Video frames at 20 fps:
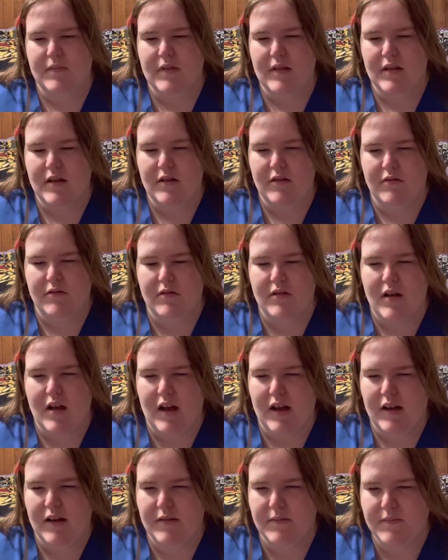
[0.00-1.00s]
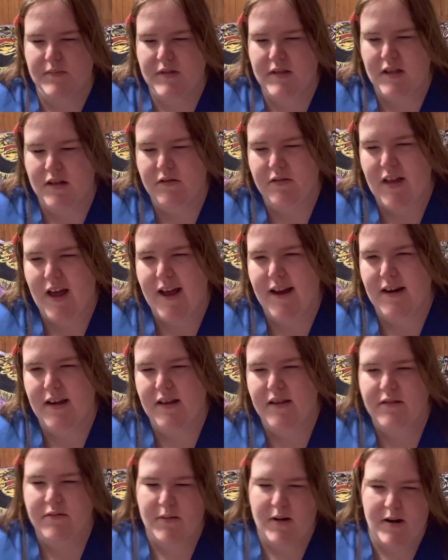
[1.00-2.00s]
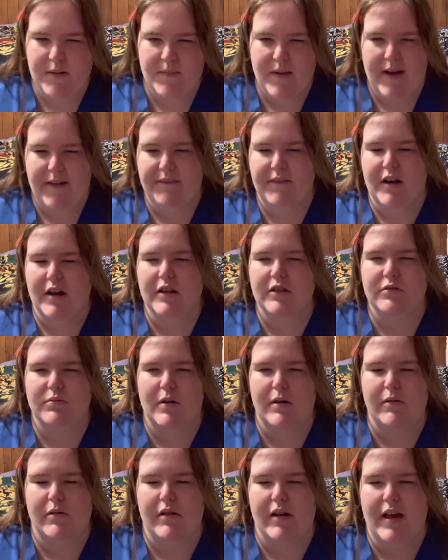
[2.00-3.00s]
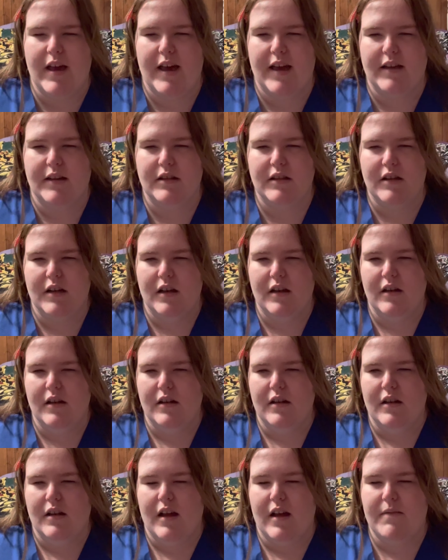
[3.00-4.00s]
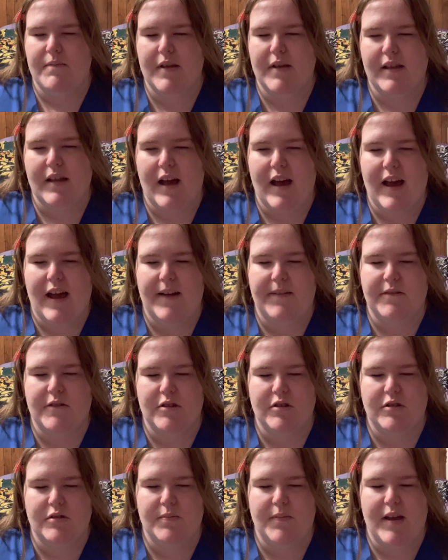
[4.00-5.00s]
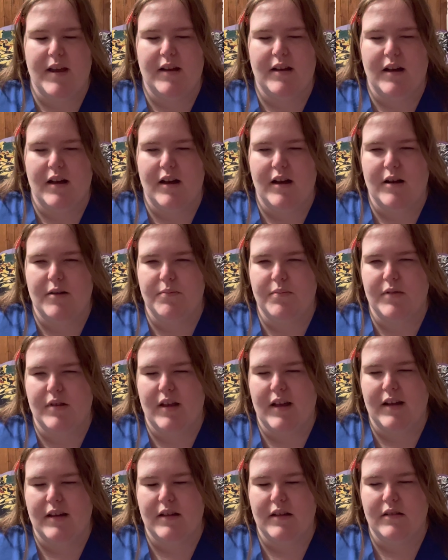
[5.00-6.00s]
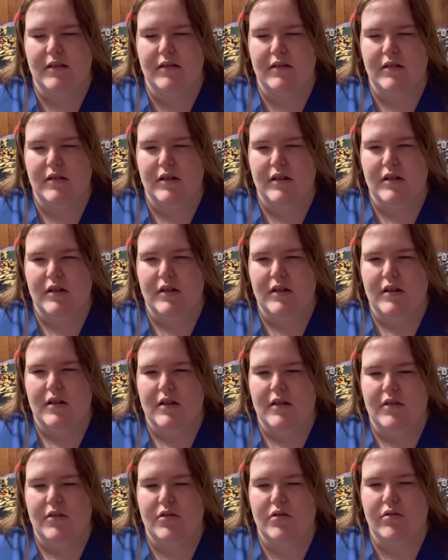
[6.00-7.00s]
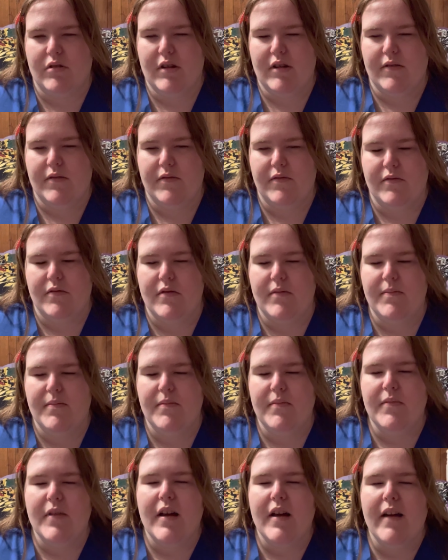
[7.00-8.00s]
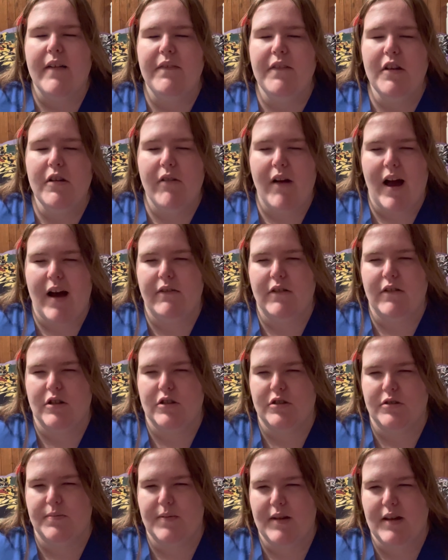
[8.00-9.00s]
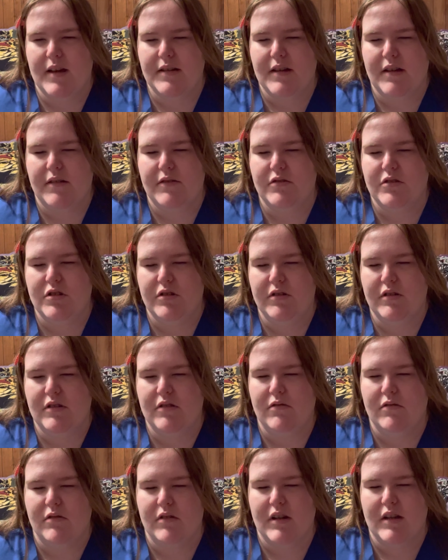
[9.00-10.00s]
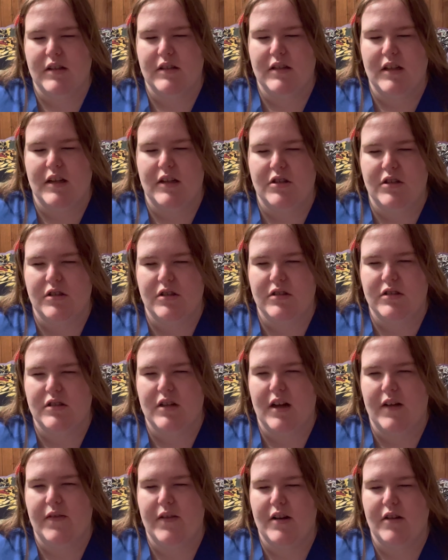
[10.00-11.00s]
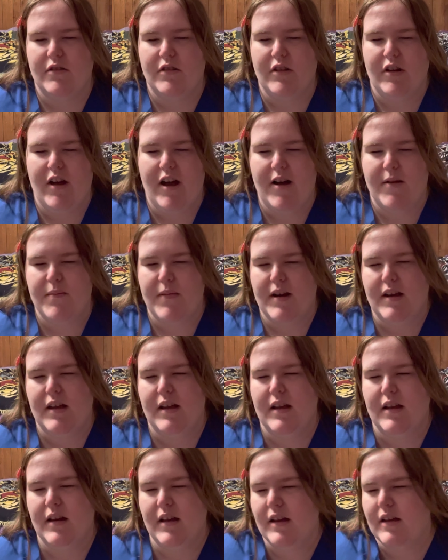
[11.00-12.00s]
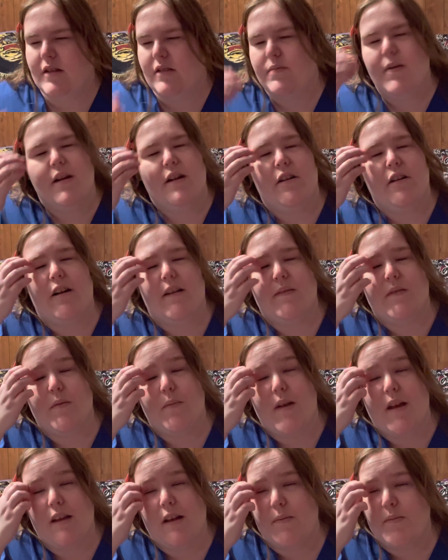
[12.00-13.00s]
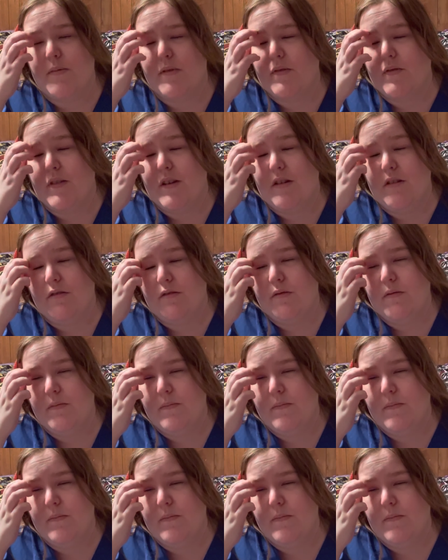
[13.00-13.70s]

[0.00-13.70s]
that is where my Ferris wheel will end, because I have to just make up like a few hours because I was doing orientation stuff. I don't know how many it is, but I know I have to make up a few